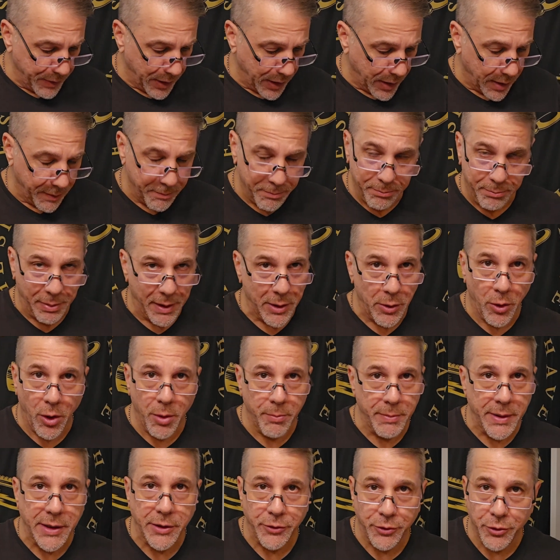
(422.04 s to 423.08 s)
by all
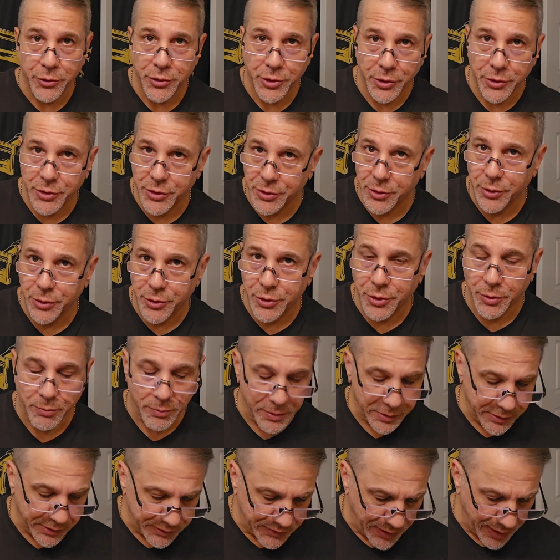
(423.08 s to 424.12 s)
means, you should
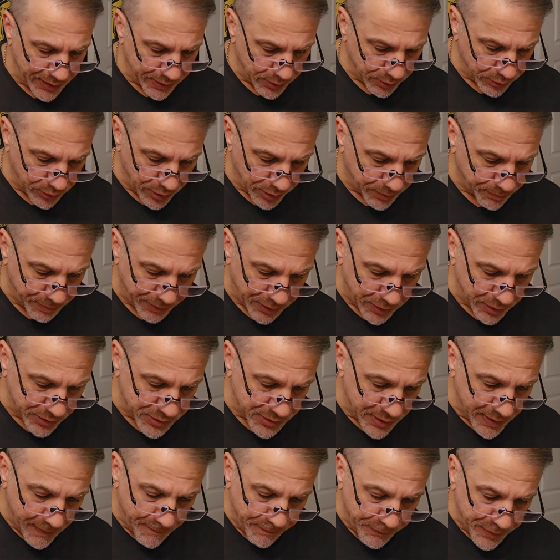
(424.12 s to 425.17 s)
really take a look because
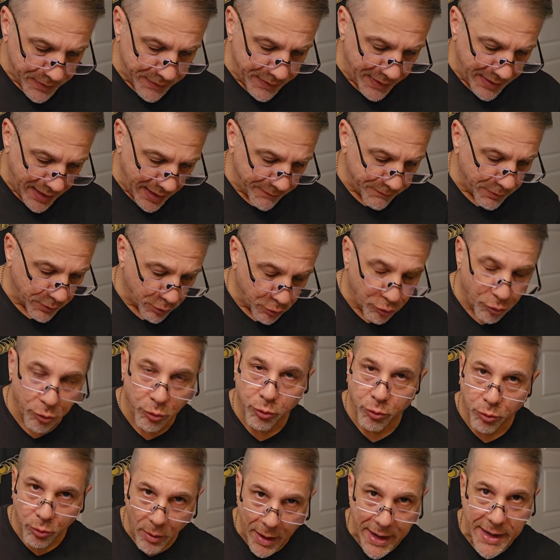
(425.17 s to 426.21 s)
they have a
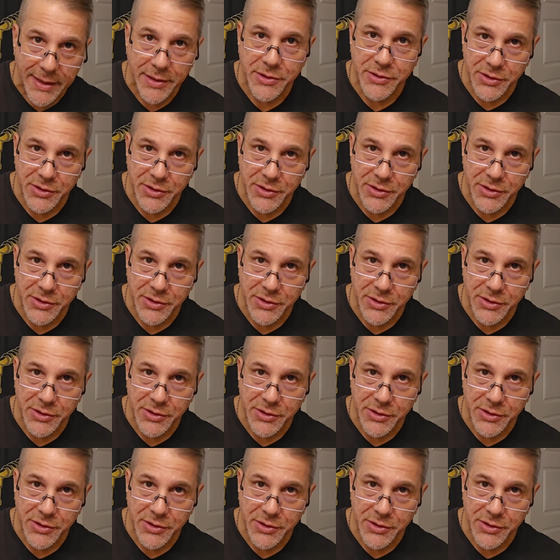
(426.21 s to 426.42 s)
great